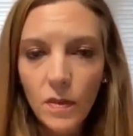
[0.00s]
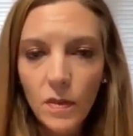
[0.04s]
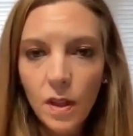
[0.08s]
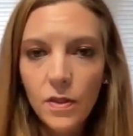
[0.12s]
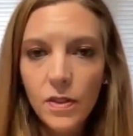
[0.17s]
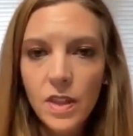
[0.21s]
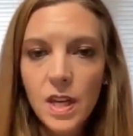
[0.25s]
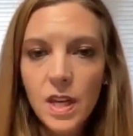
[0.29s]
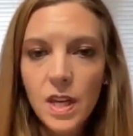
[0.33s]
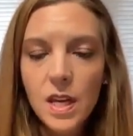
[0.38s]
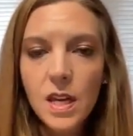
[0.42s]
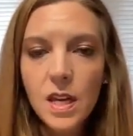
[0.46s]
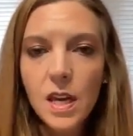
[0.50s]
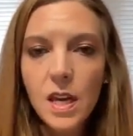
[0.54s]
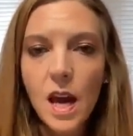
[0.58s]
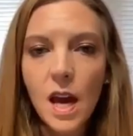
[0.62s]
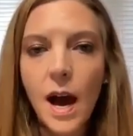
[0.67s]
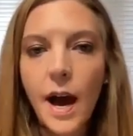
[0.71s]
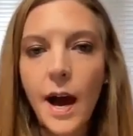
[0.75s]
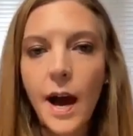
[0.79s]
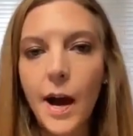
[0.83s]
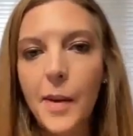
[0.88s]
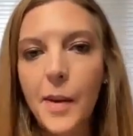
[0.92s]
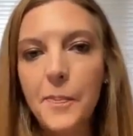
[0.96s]

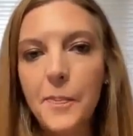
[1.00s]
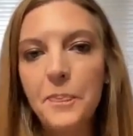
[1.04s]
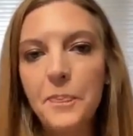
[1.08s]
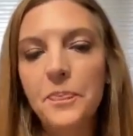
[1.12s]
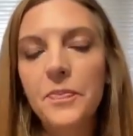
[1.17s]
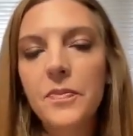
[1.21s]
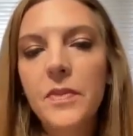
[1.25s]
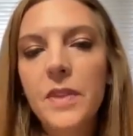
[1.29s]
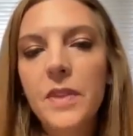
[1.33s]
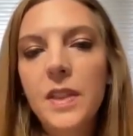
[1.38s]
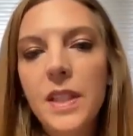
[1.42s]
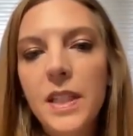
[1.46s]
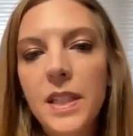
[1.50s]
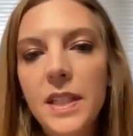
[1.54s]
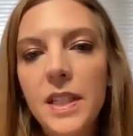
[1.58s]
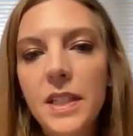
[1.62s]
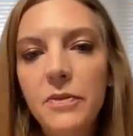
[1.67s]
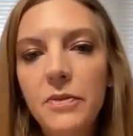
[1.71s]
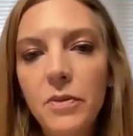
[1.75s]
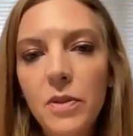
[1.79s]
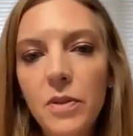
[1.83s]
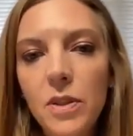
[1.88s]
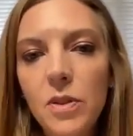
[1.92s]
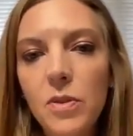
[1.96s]
The
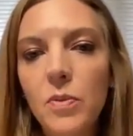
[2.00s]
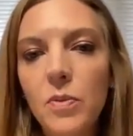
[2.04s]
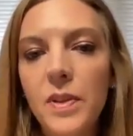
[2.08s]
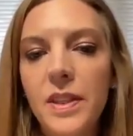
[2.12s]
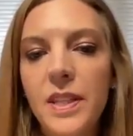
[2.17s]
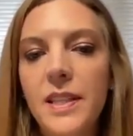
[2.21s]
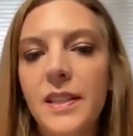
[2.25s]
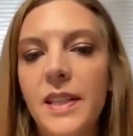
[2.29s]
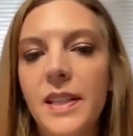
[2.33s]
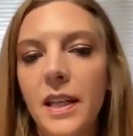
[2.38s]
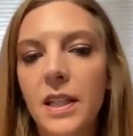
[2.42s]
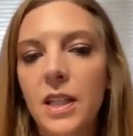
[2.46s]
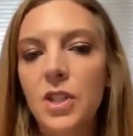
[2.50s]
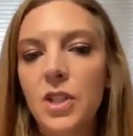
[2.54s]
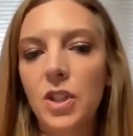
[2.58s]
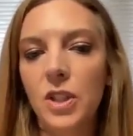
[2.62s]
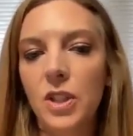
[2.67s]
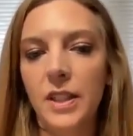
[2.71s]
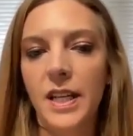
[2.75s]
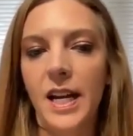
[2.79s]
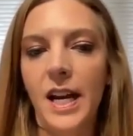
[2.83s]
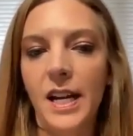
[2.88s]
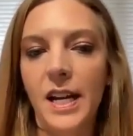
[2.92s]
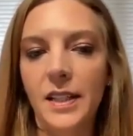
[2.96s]
difference with these
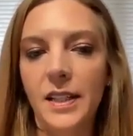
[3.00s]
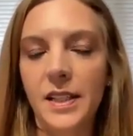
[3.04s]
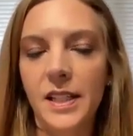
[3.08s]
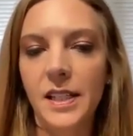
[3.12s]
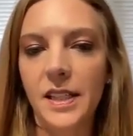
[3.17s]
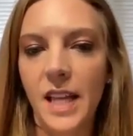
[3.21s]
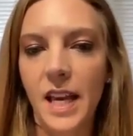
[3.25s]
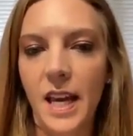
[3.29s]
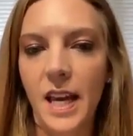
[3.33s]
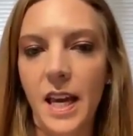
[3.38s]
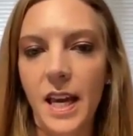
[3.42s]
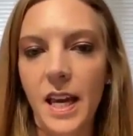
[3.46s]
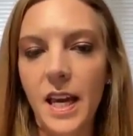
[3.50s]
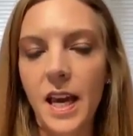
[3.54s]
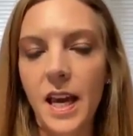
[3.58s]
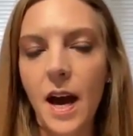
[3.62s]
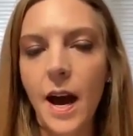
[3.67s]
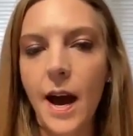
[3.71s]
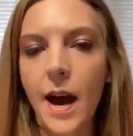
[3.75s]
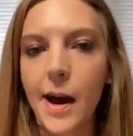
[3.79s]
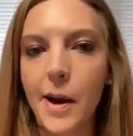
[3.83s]
antigen tests is they